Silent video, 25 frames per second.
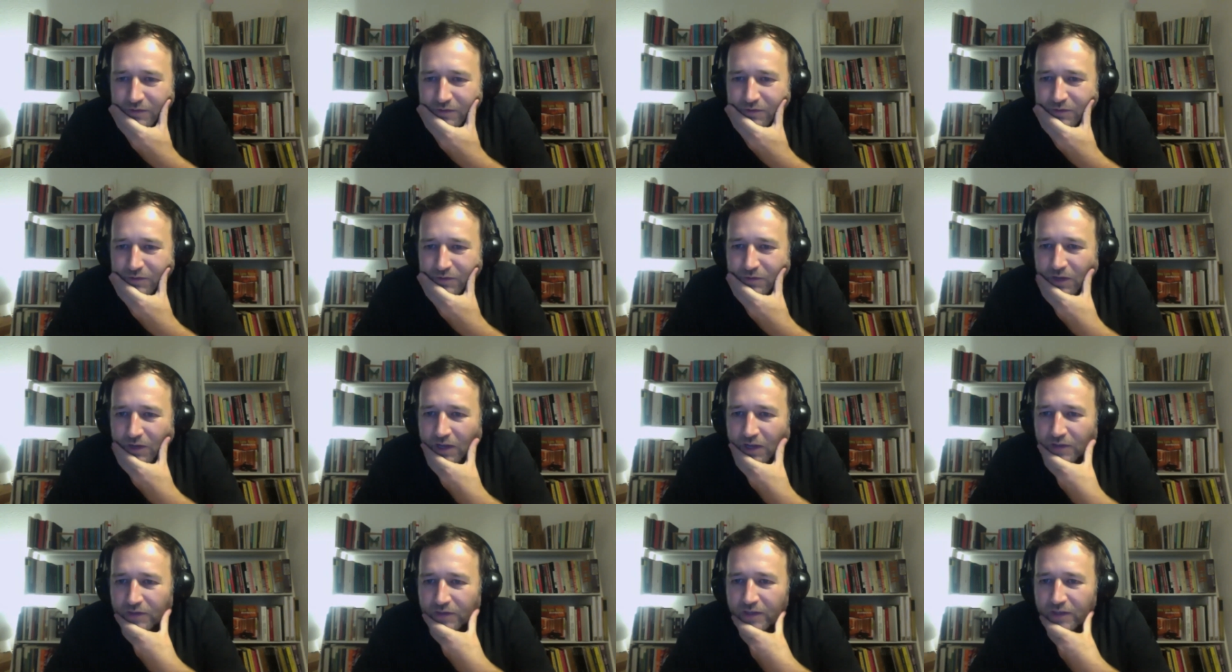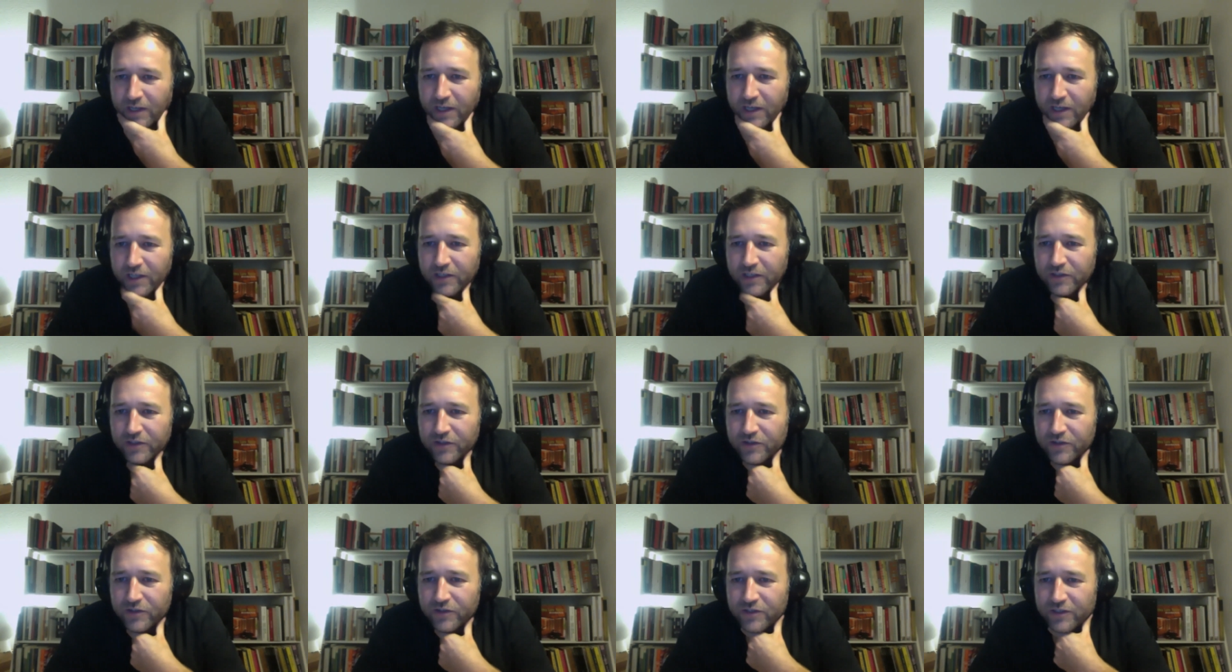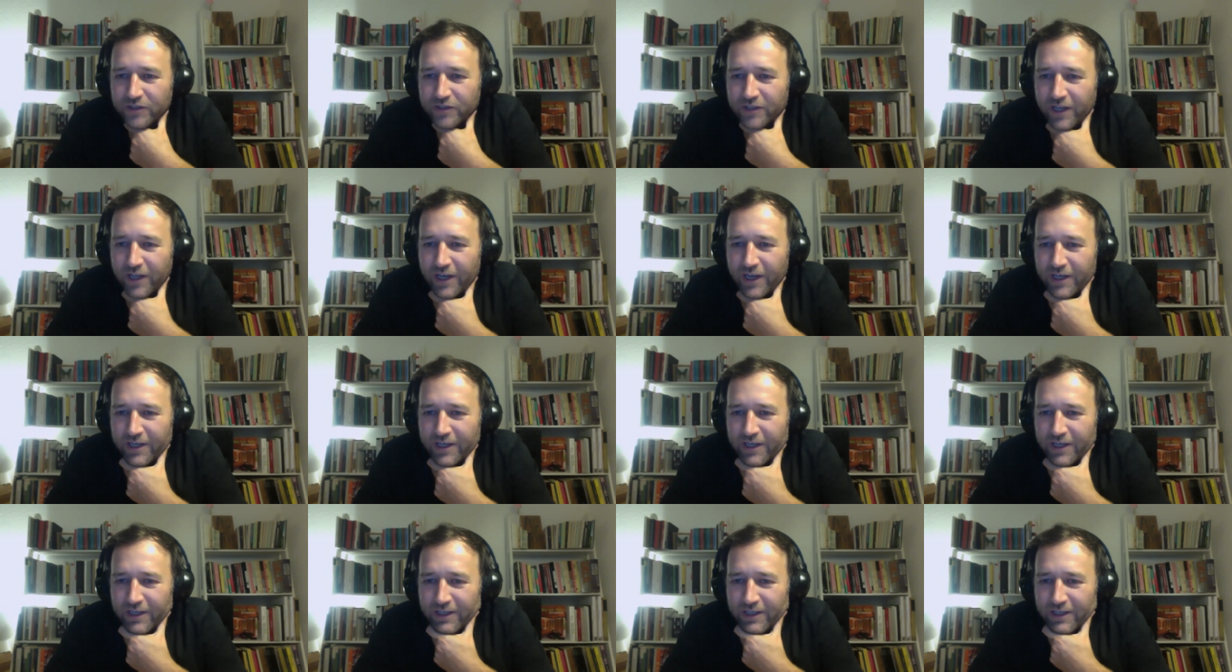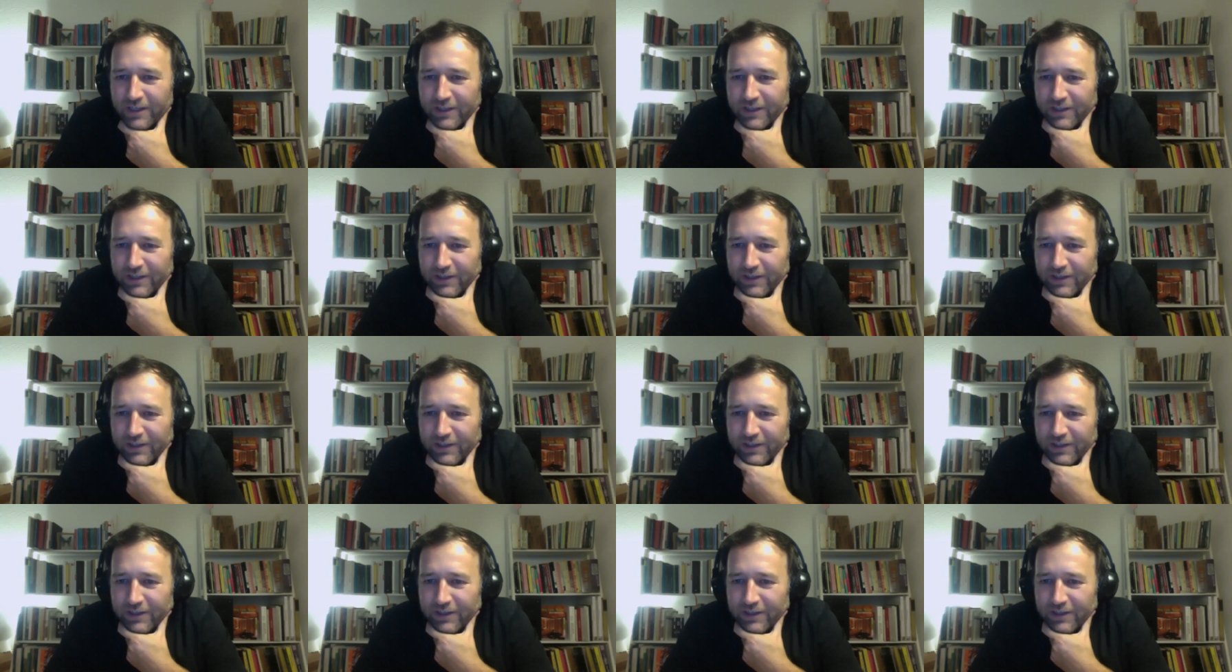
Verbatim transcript: Suganda Chitaye,